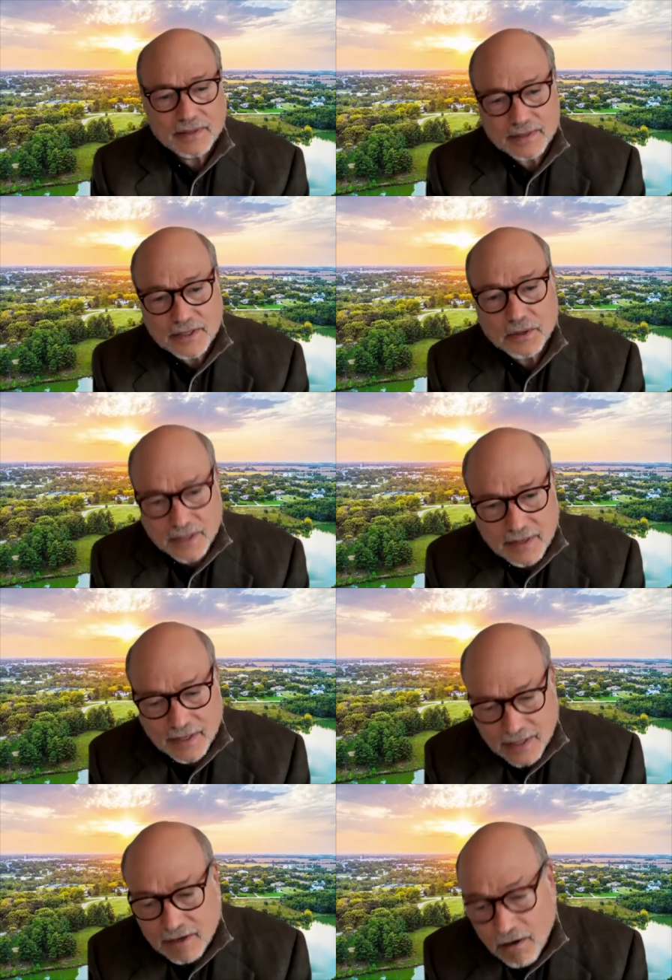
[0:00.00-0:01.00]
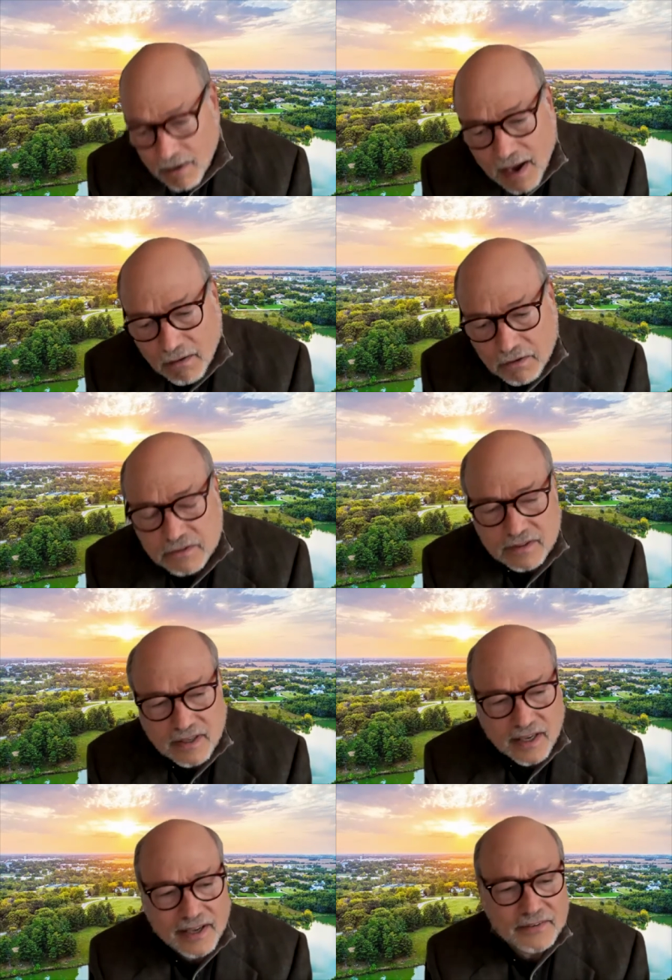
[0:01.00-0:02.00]
but you know it, it got
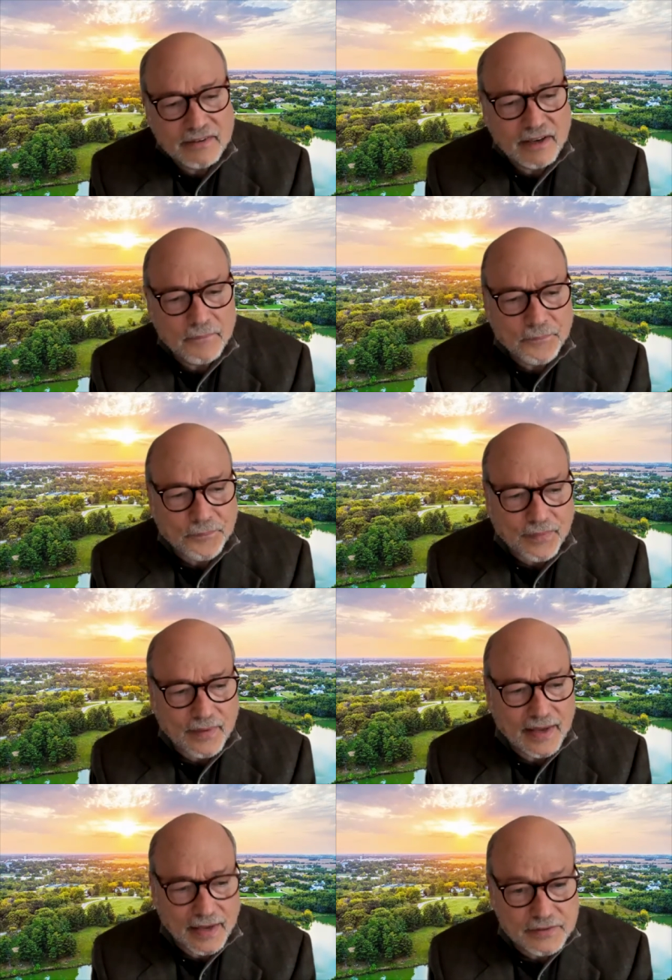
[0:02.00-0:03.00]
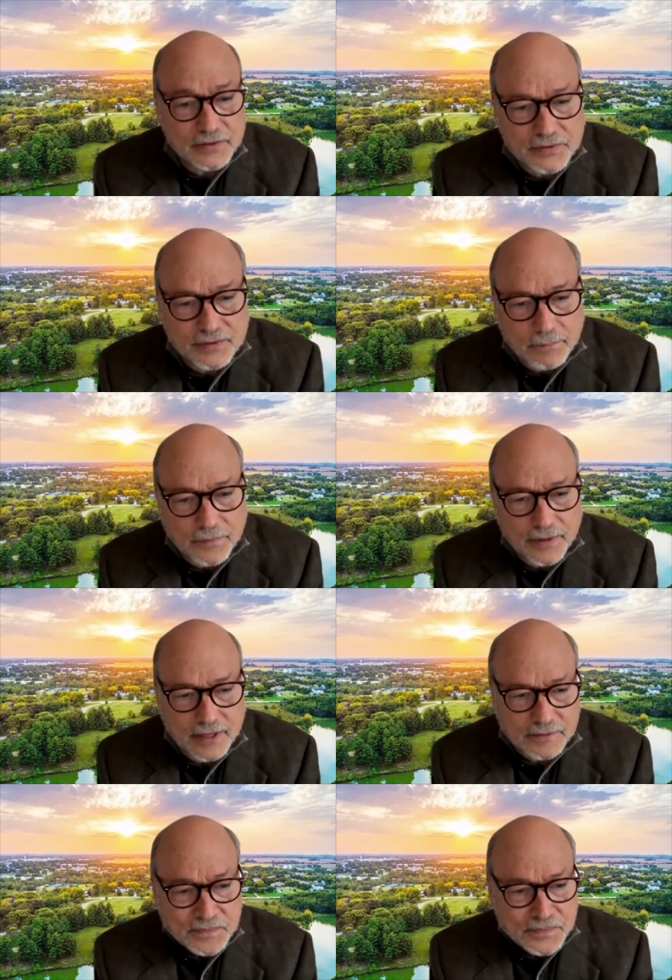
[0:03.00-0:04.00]
out and um, they had to do
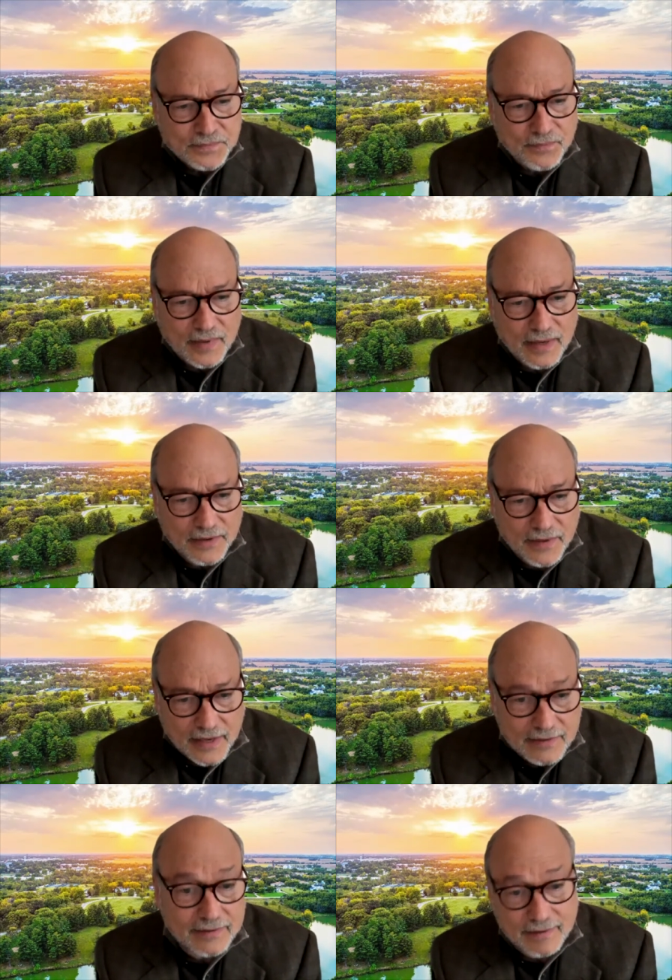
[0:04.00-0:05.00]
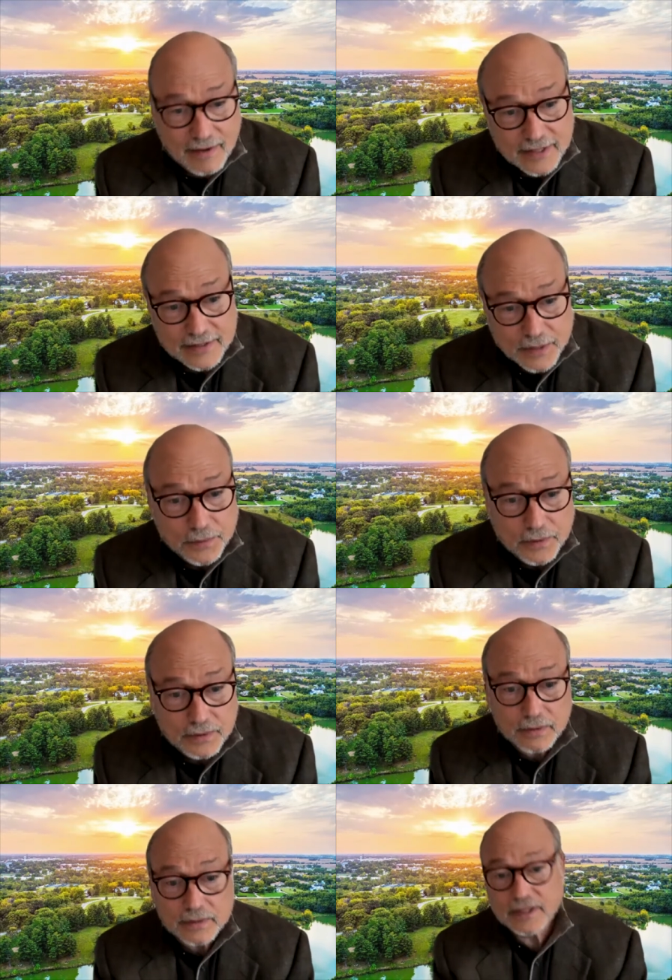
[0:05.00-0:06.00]
something and they decided they were going
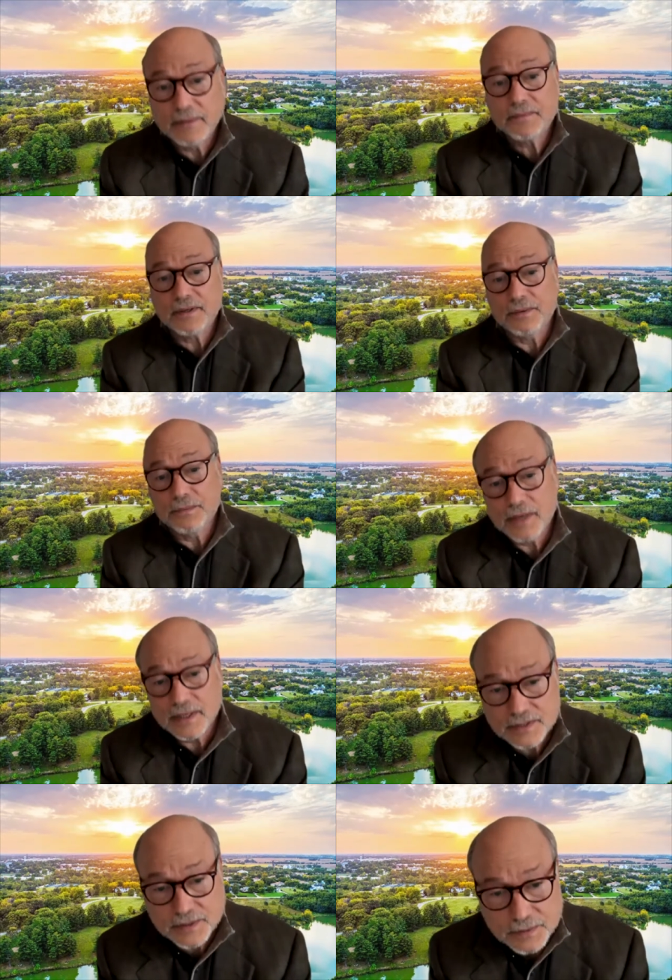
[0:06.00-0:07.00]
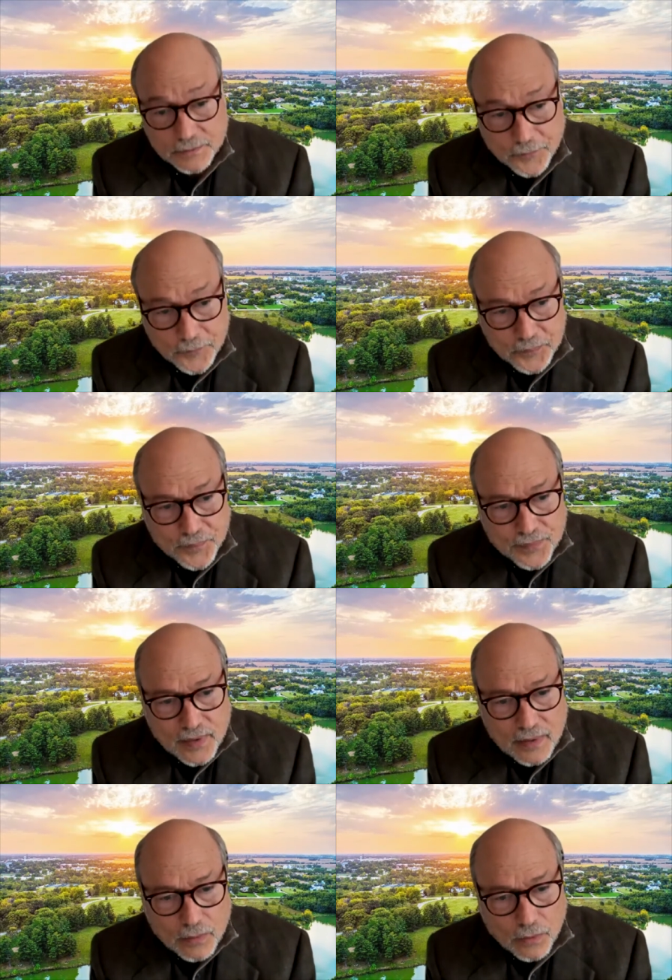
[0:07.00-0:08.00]
to attempt a rescue
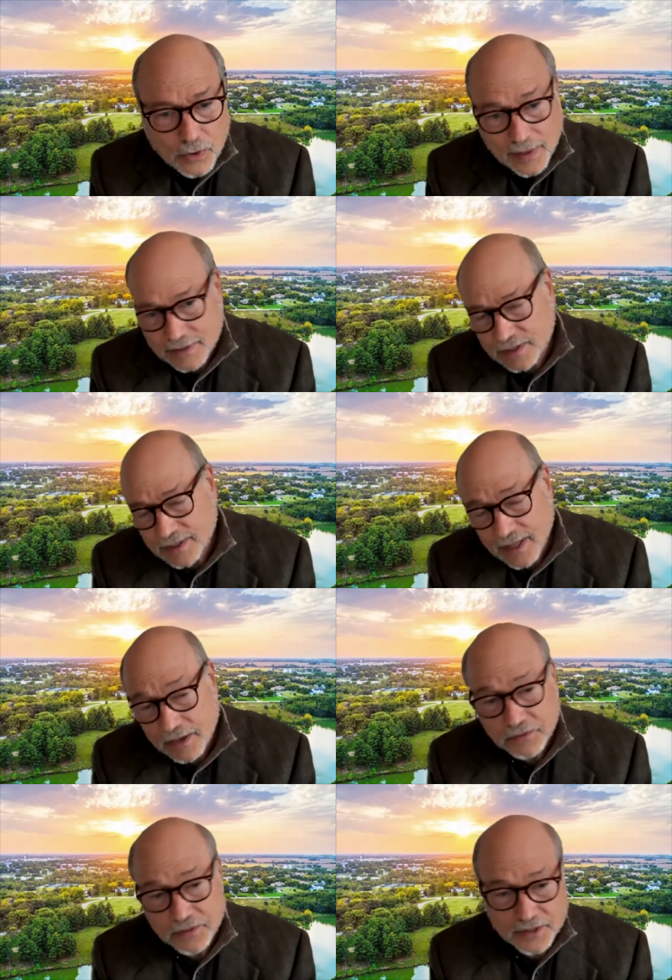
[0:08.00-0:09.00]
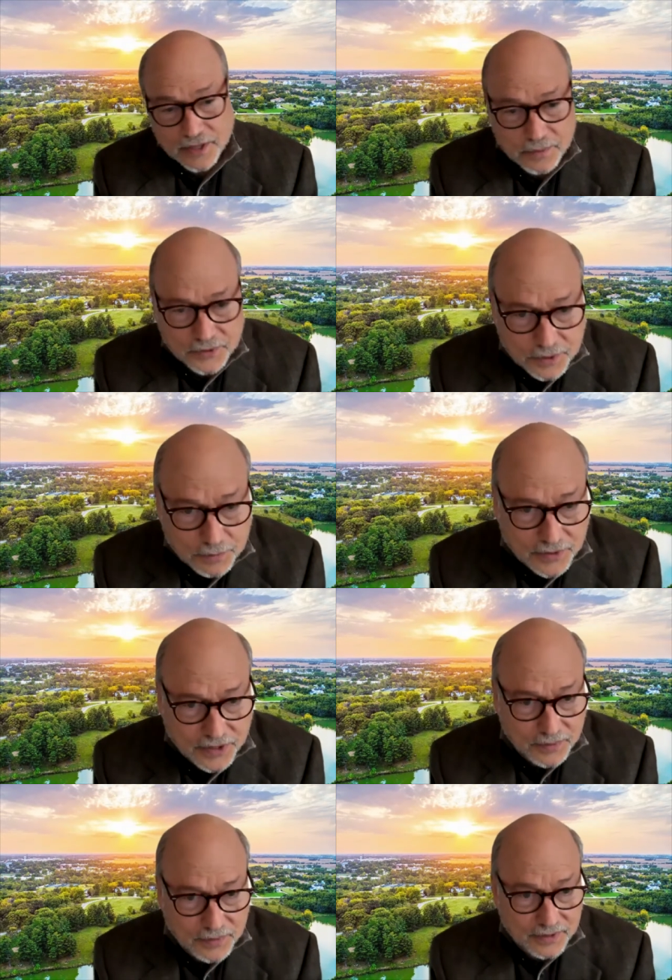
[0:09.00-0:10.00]
or actually i don't think they were sure what
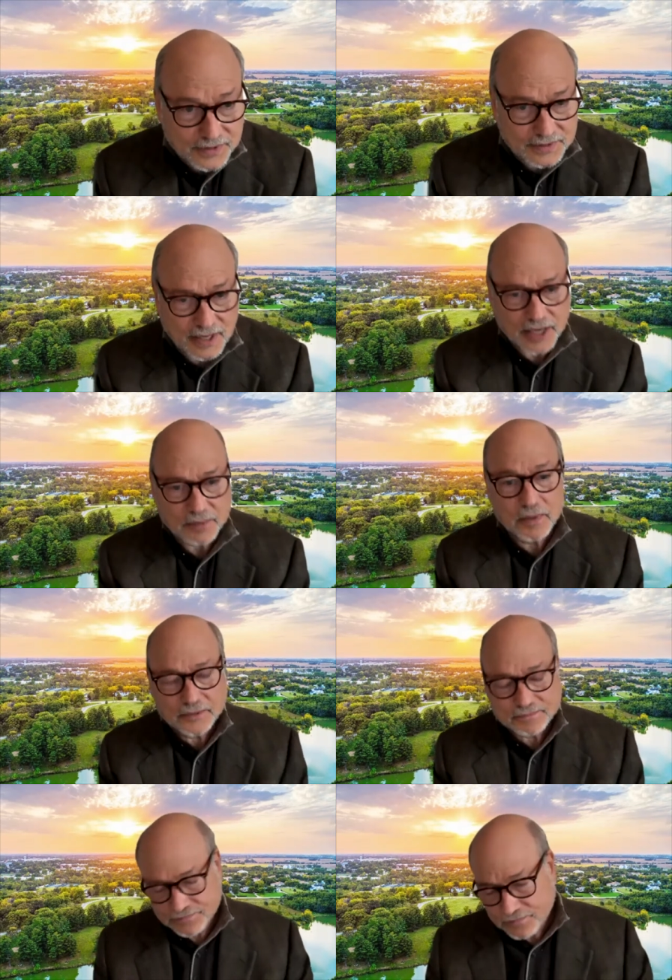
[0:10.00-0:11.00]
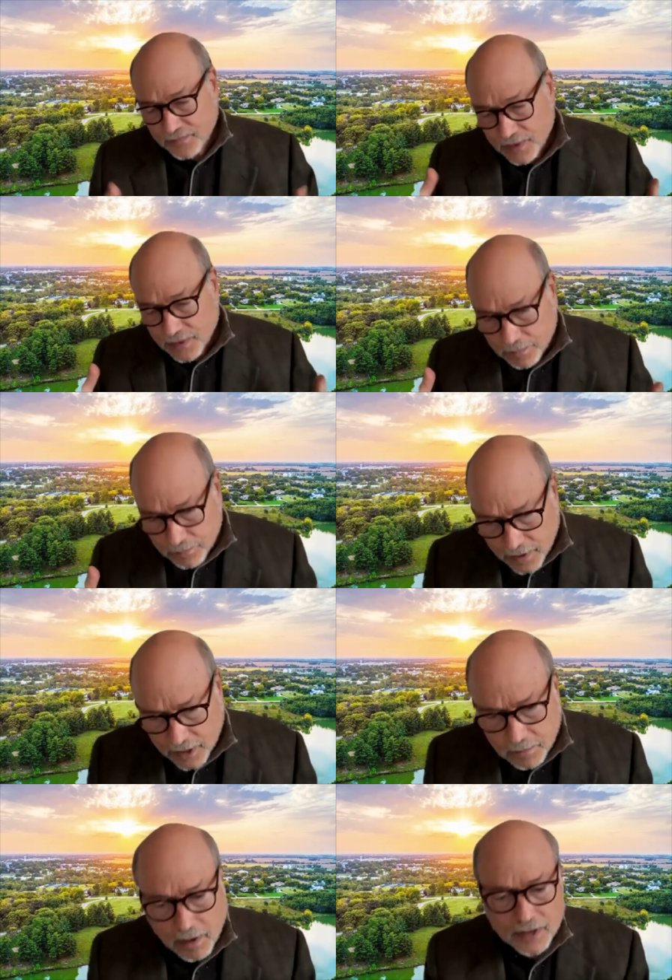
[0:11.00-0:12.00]
they were going to decide but
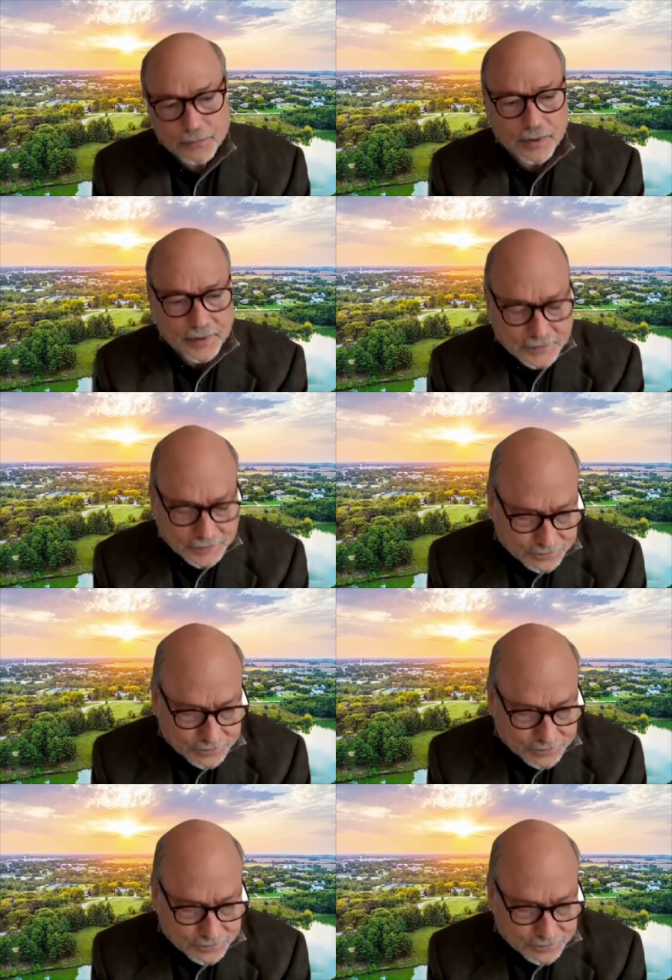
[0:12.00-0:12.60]
bottom line was